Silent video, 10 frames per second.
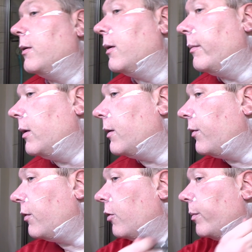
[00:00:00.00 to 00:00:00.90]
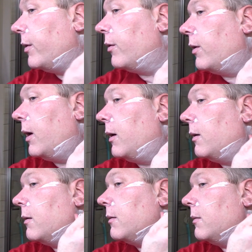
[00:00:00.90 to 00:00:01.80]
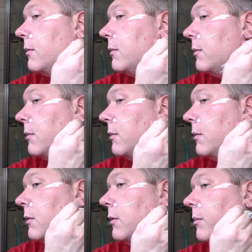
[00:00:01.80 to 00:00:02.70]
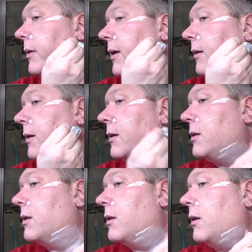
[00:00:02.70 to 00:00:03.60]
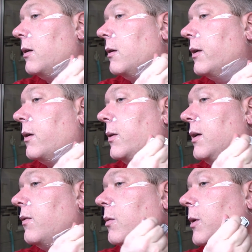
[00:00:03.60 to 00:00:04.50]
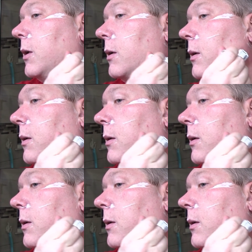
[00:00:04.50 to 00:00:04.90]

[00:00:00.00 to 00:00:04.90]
I mean, this soap is okay, but I think it's just a little liquidy for me.